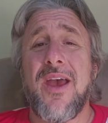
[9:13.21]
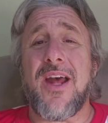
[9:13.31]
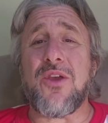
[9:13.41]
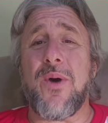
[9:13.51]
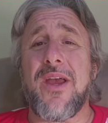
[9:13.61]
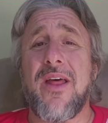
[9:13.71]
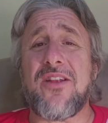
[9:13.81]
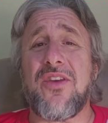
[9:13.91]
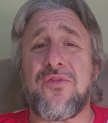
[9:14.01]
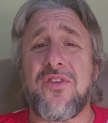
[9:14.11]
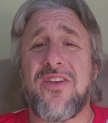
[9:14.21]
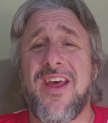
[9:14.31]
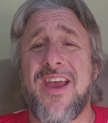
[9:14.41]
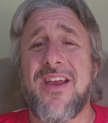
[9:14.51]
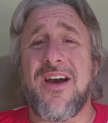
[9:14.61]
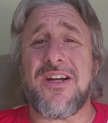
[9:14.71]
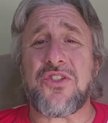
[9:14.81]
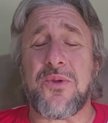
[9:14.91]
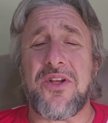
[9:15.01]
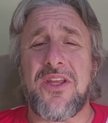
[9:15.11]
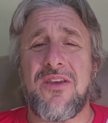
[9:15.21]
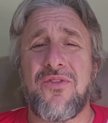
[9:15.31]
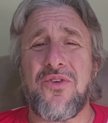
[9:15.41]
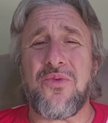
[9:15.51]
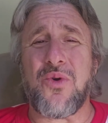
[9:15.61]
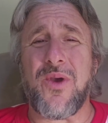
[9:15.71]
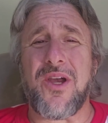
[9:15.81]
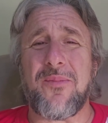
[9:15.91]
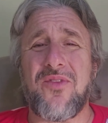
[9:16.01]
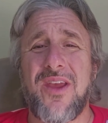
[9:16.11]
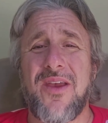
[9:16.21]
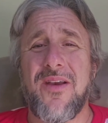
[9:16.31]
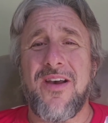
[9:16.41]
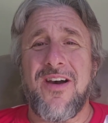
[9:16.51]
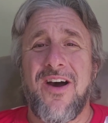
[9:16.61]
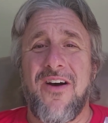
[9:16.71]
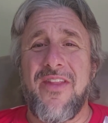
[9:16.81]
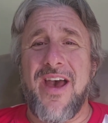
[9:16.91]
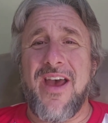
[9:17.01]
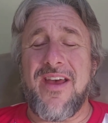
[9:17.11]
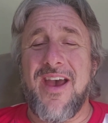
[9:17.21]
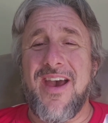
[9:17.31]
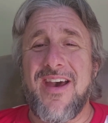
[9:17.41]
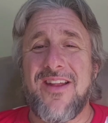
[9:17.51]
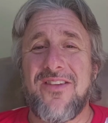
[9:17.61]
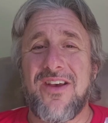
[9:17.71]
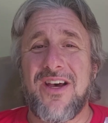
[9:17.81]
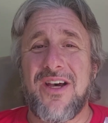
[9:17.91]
Anyway, that's it for today. I just wanted to give you a quick update on that, and